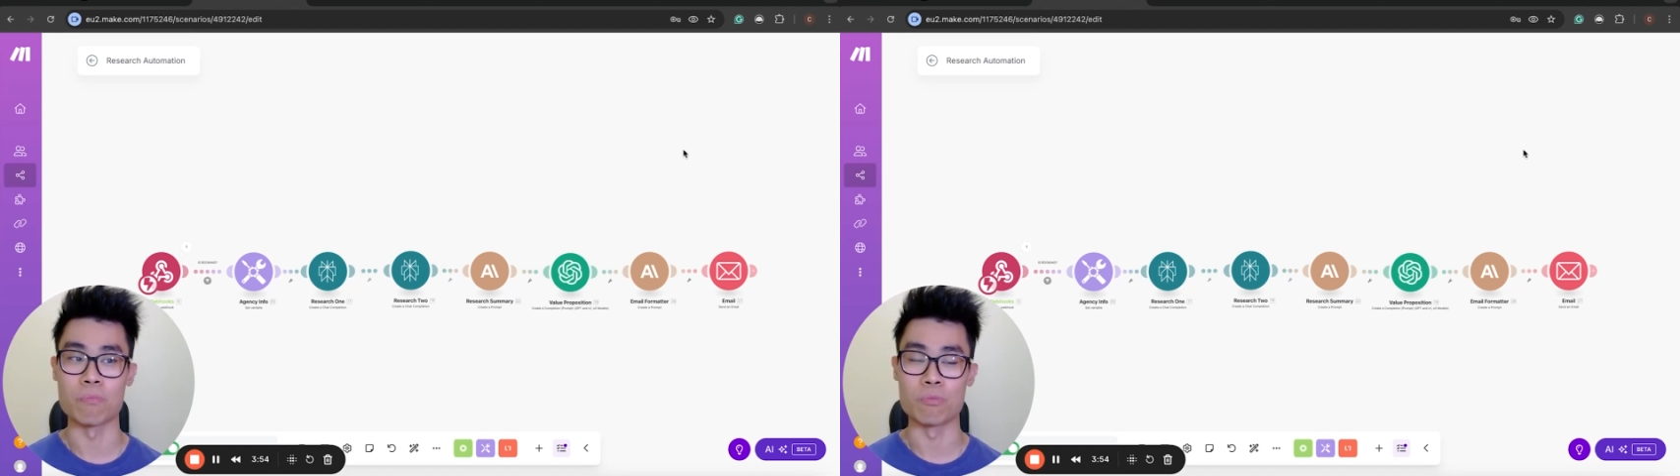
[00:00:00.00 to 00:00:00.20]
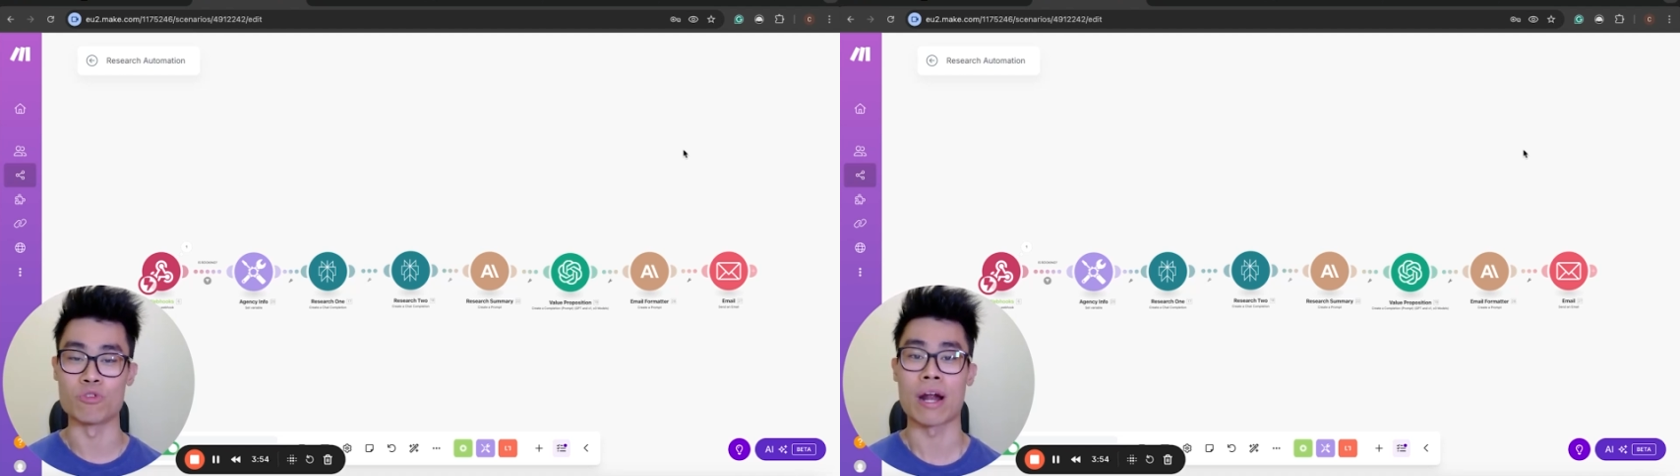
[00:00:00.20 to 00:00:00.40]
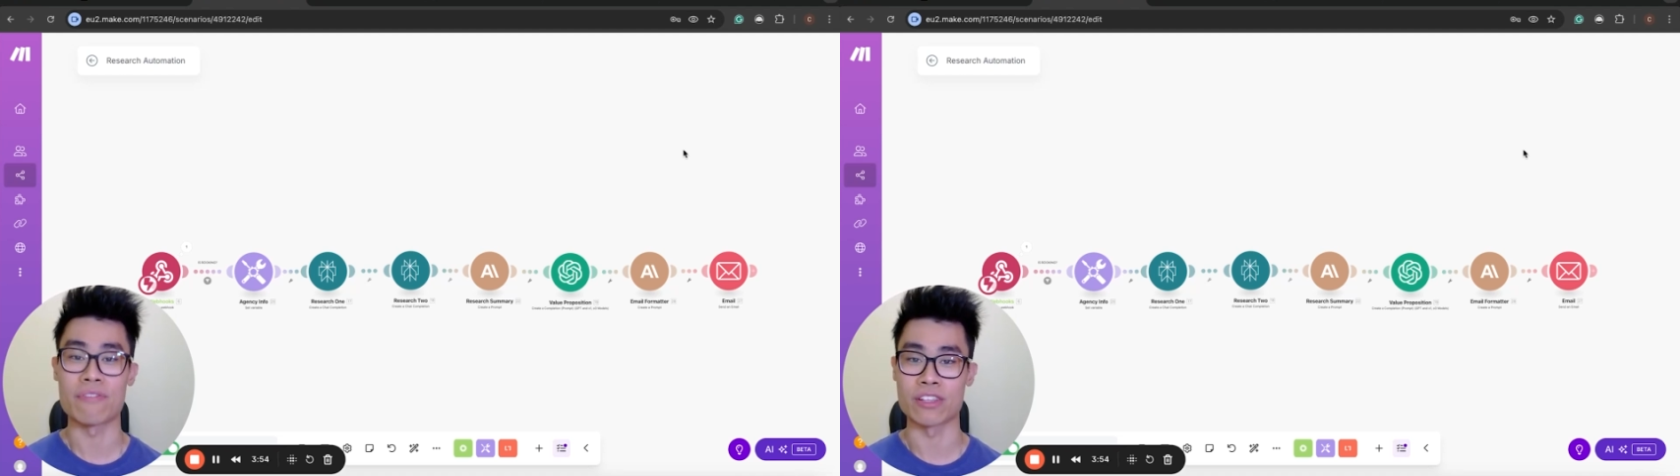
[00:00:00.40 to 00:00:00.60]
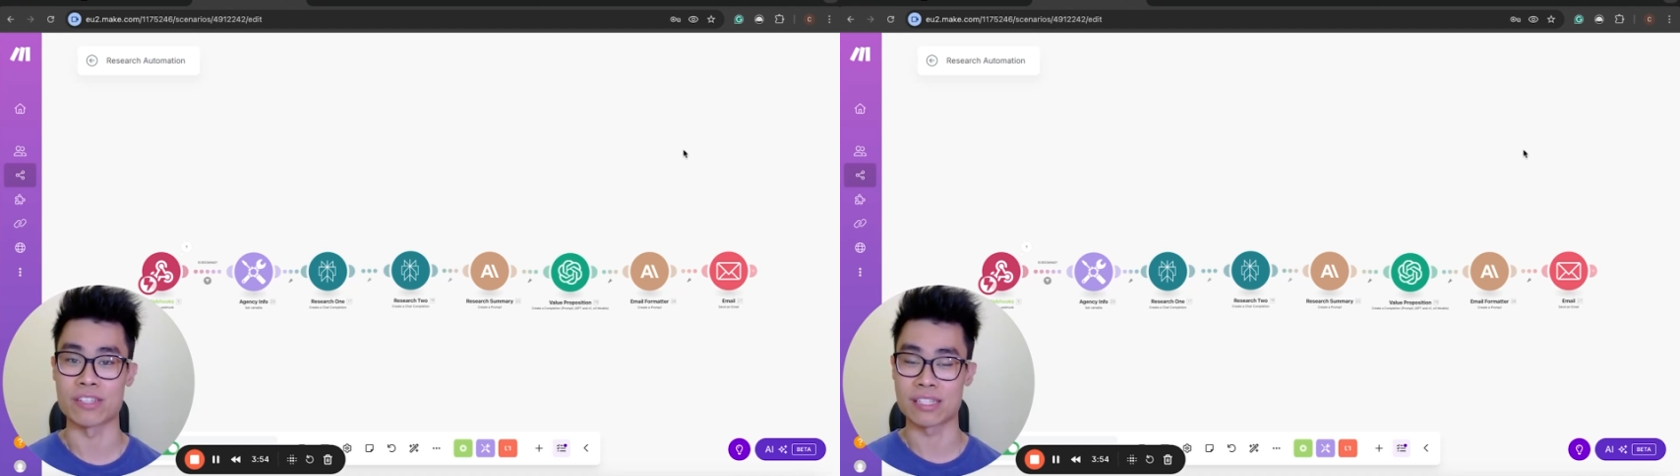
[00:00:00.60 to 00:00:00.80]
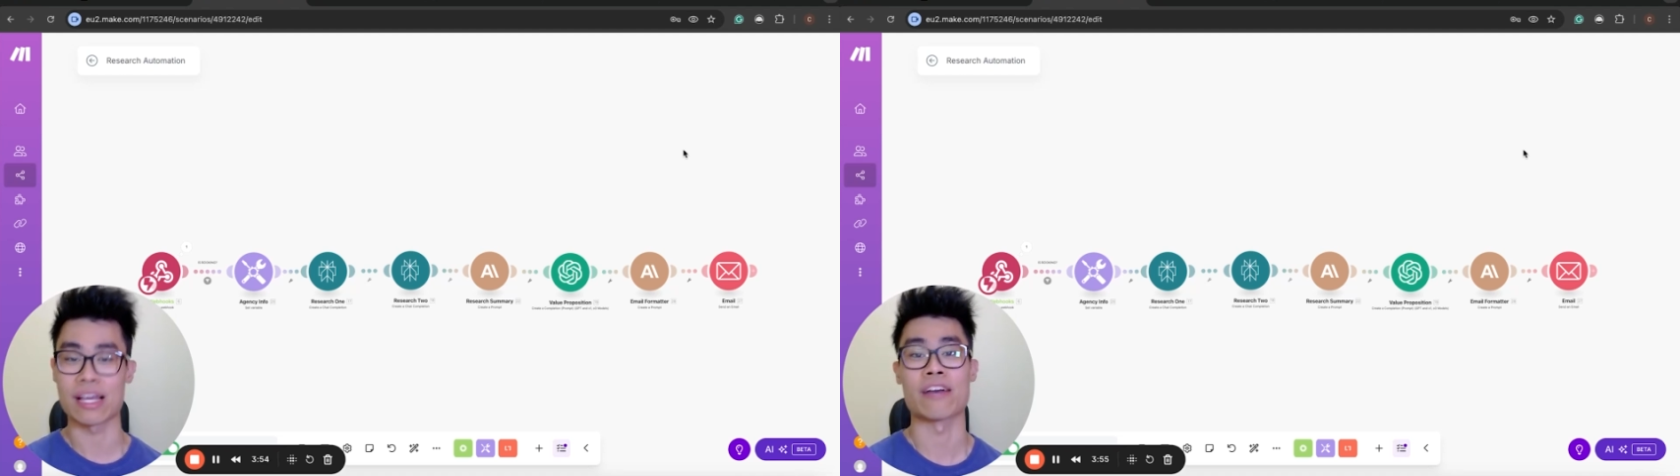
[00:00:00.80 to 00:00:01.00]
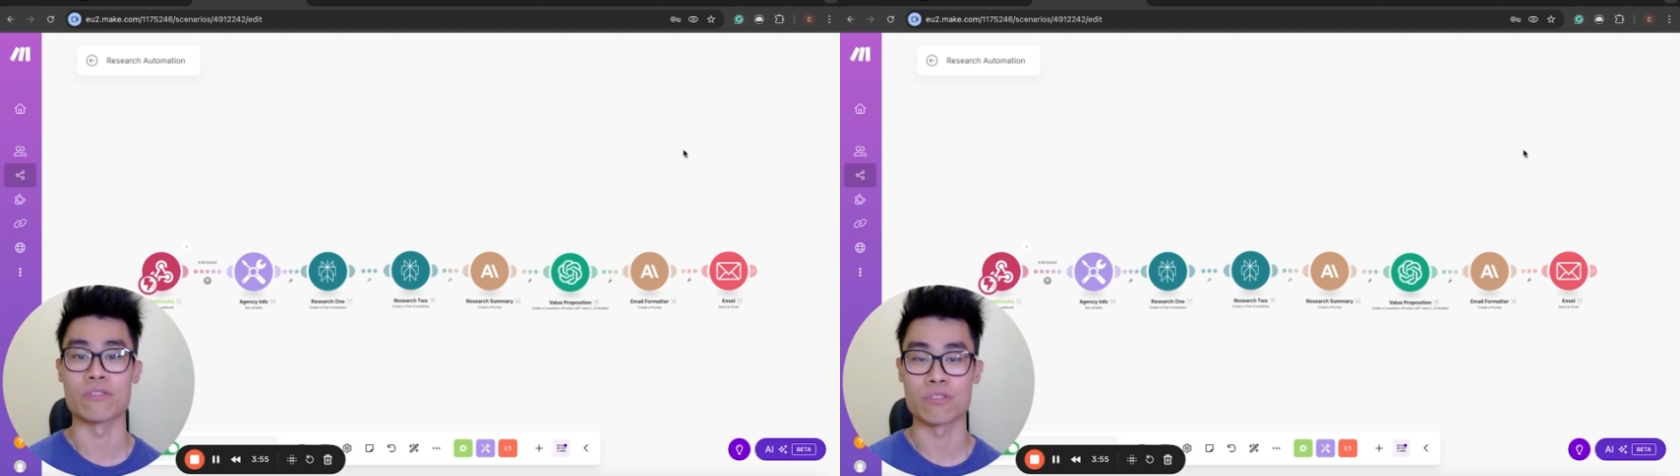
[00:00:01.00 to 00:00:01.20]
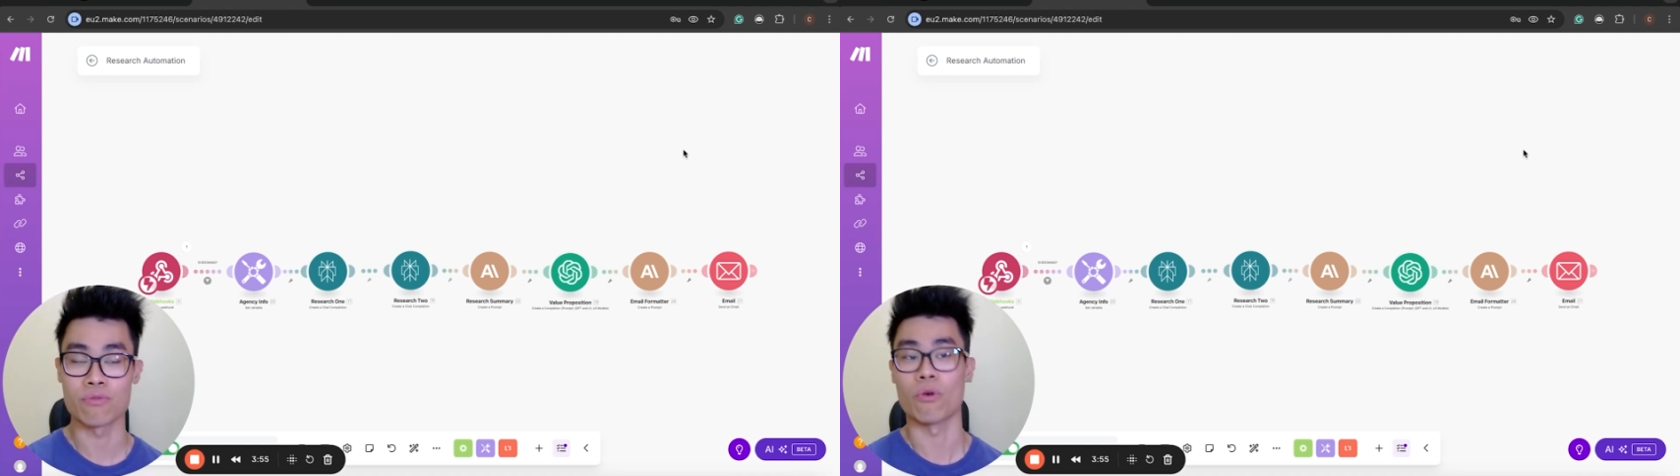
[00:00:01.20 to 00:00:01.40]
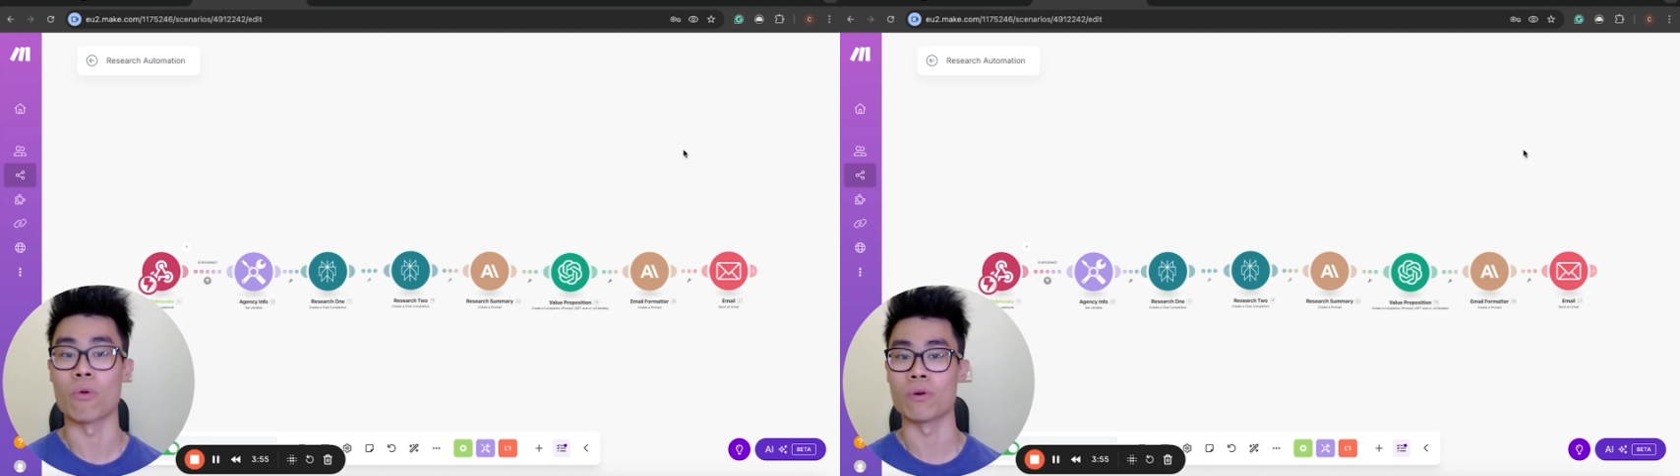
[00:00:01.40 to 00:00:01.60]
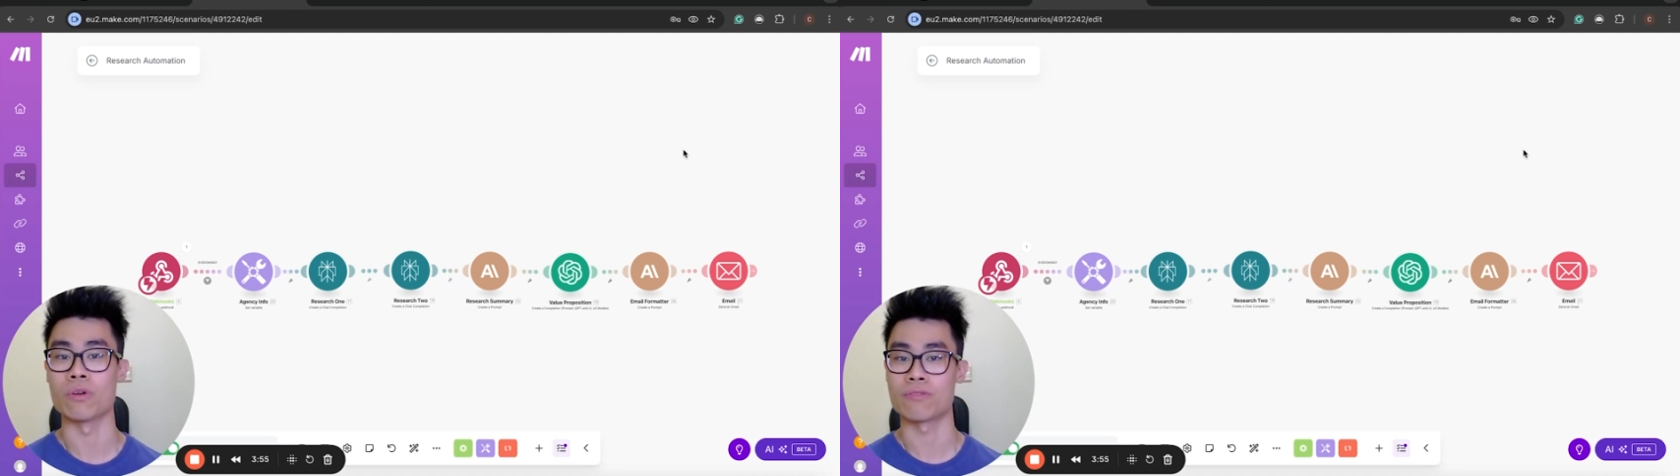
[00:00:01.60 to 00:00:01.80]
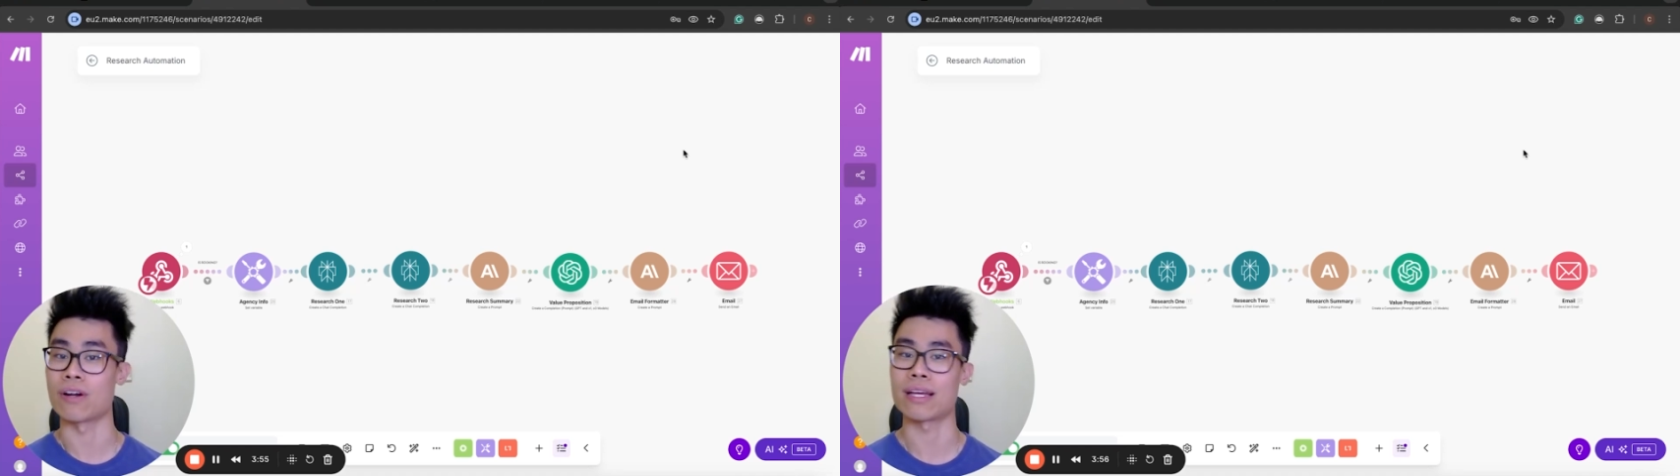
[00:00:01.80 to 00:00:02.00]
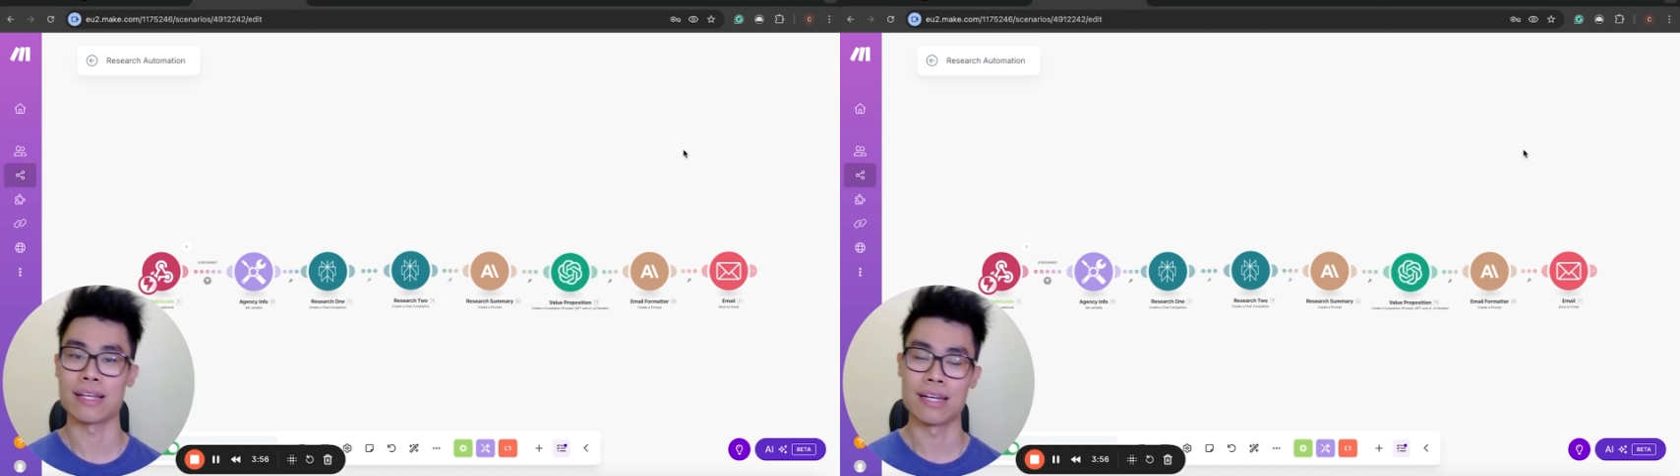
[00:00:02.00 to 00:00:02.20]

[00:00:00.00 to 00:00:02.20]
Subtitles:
driving the sales forward, right?